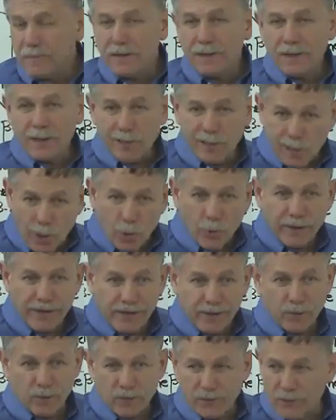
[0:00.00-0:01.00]

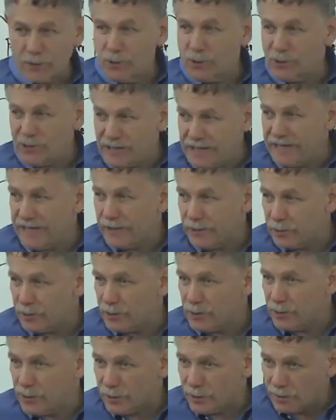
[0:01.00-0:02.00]
Cloning refers here
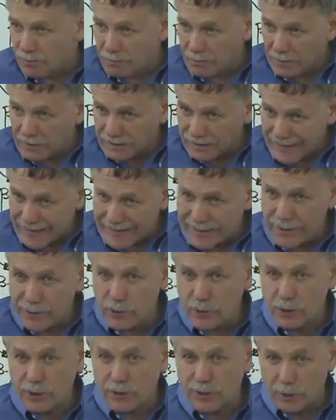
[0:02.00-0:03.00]
to the
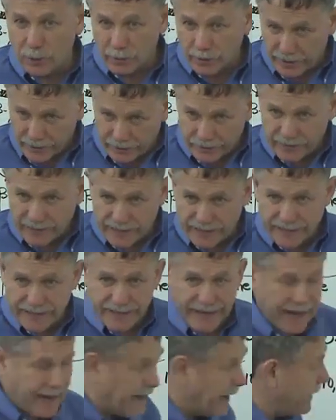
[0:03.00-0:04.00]
molecular cloning of
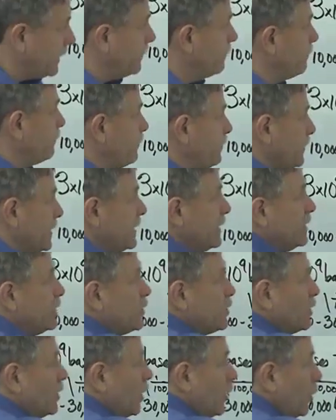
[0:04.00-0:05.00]
DNA.
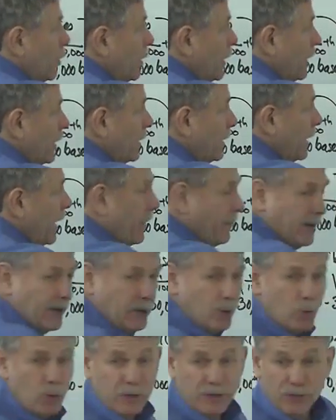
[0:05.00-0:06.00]
So I'm going to
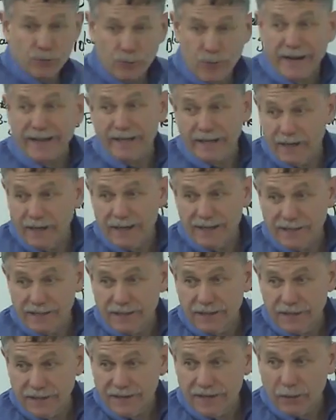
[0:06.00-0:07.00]
use it
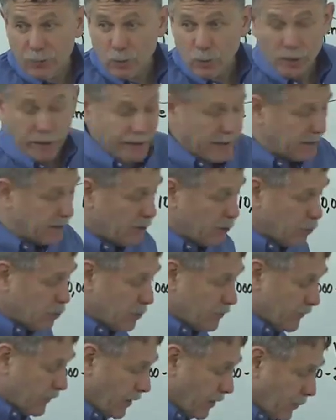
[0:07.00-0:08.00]
recognizing that that word gets
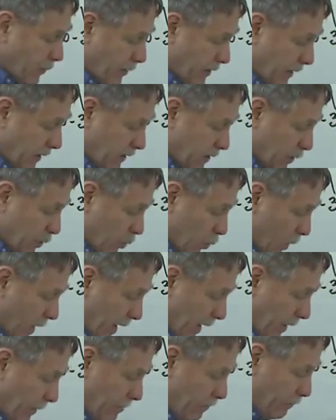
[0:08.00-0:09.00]
used for other things as
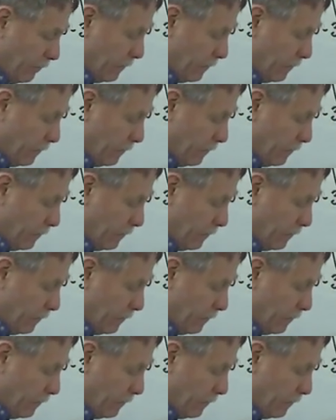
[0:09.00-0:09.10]
well.